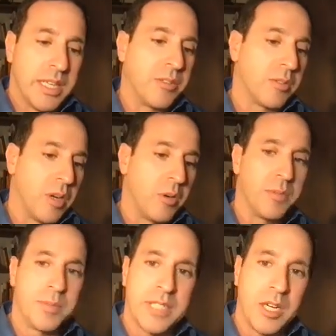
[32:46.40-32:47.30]
either go
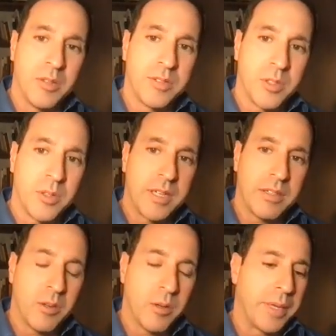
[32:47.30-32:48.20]
themselves
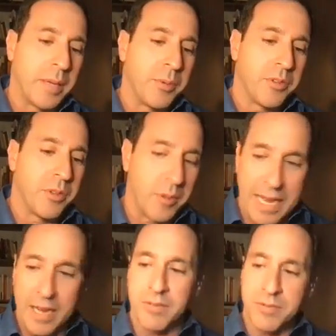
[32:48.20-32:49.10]
or be able to
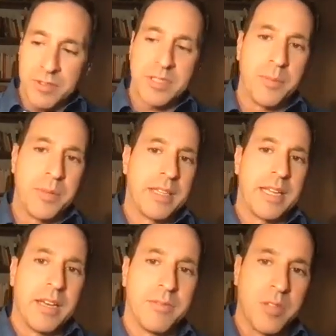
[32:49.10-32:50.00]
have somebody
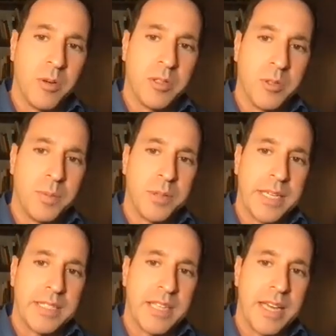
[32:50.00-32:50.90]
they love go to a
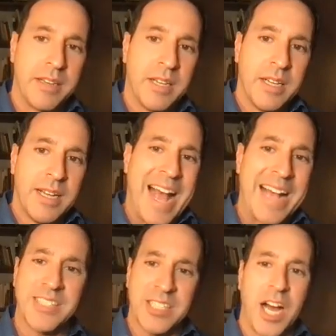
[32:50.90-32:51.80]
place that
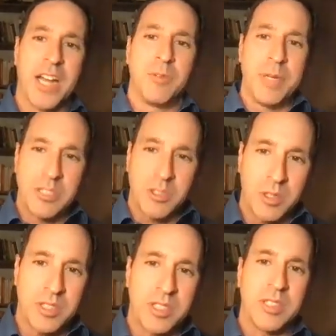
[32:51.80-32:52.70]
has the kind of
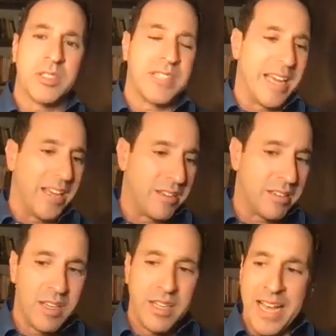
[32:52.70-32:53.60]
resources
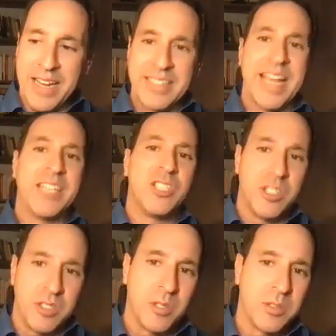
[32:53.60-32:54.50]
and
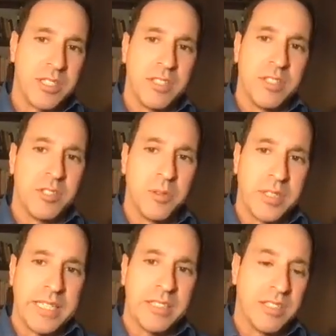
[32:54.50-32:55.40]
attention to those individual
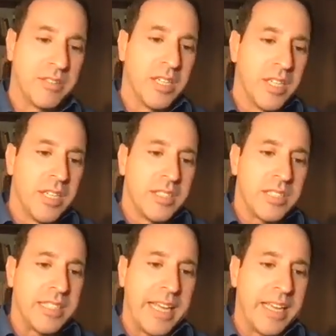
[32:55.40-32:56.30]
needs. And
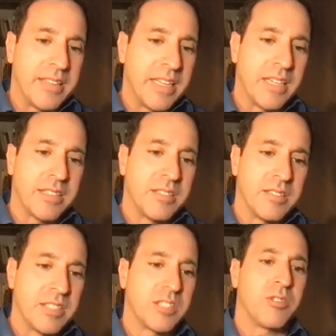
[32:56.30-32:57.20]
today, that
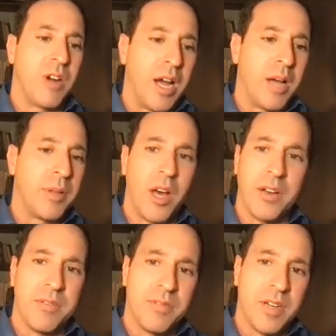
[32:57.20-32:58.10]
doesn't describe a
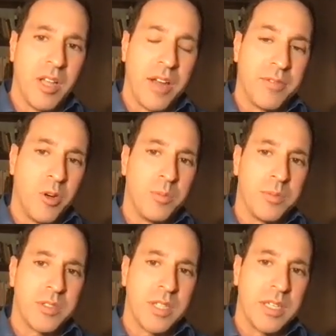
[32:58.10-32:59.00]
lot of
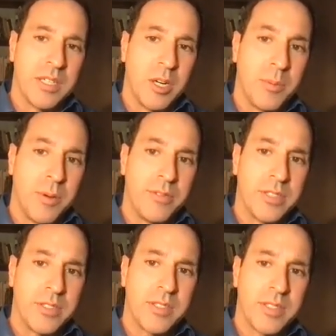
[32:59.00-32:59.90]
homes in our
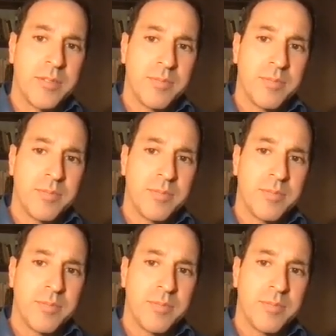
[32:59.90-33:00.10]
province.